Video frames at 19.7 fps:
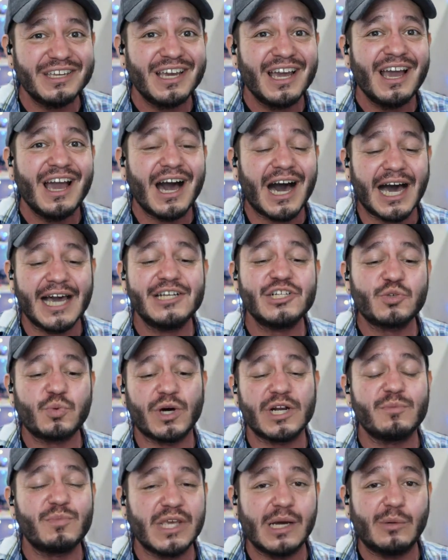I just want to
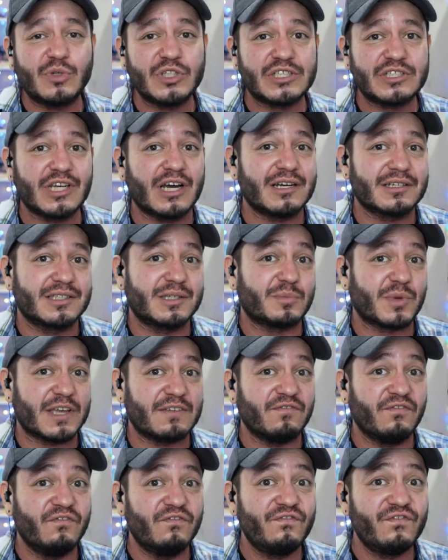be able to talk to my
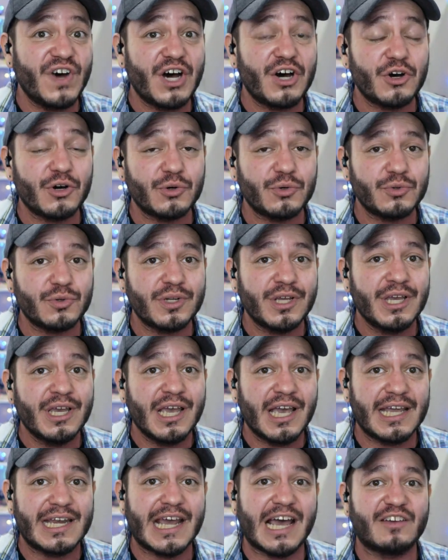phone
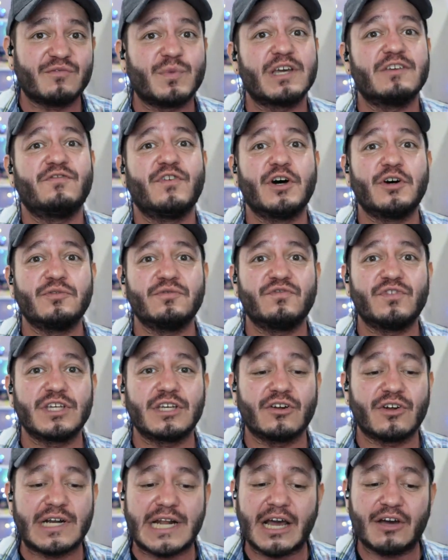and have my phone
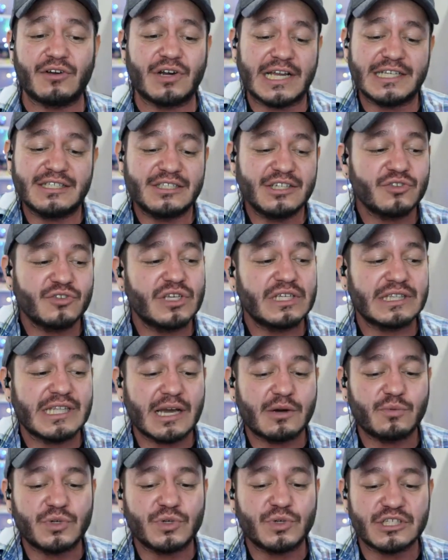figure it out. And I still think that
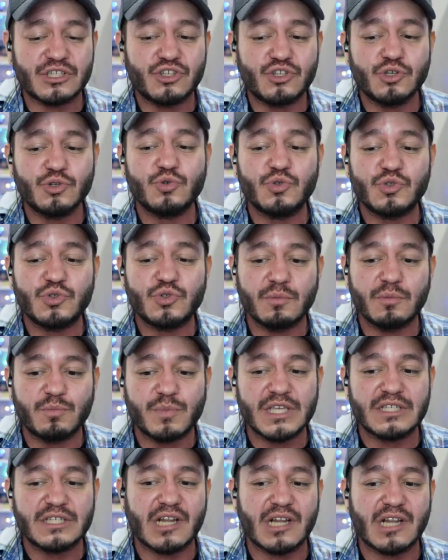was a huge
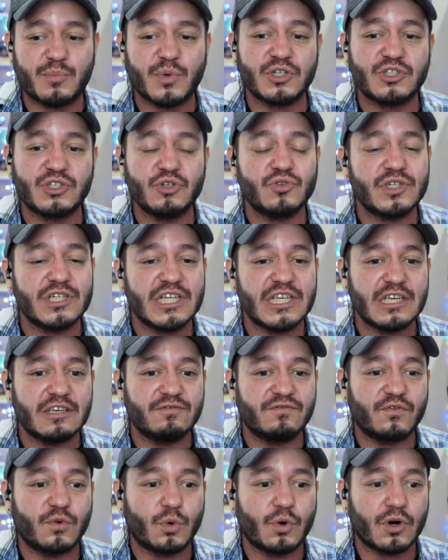missed opportunity
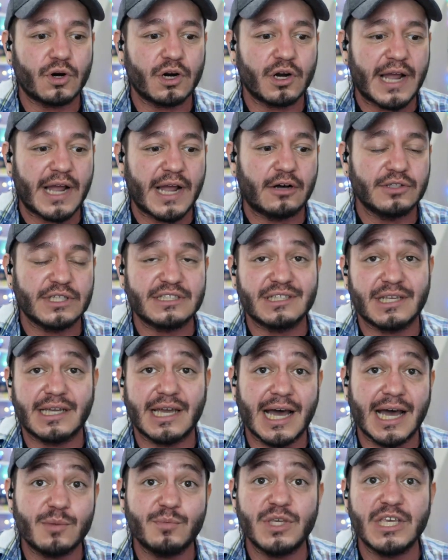for outlets like
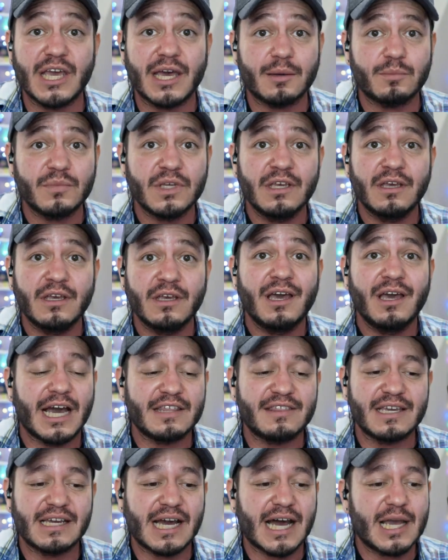I B M. I
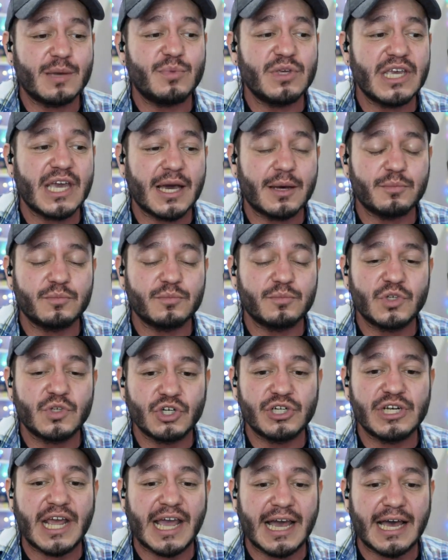think I B M
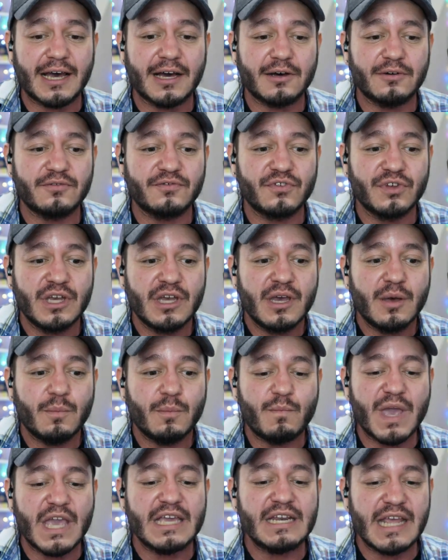could have
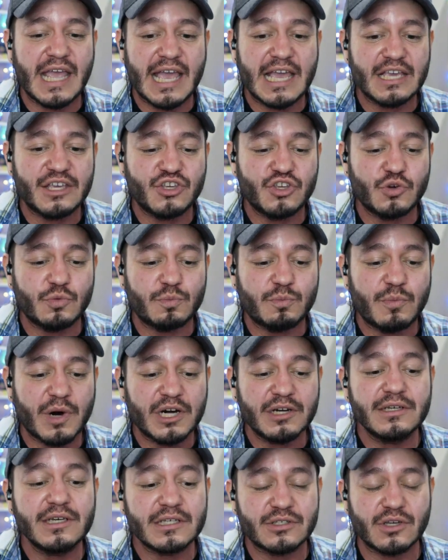made a
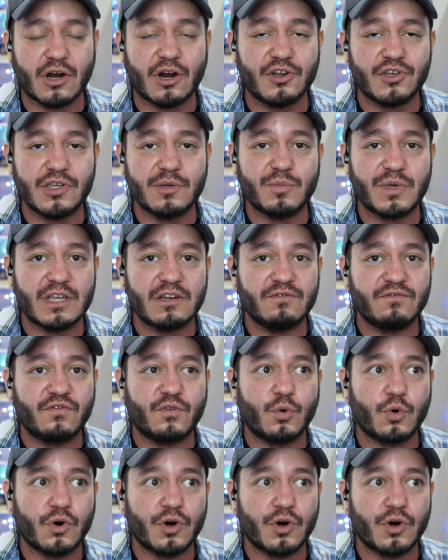humongous argument for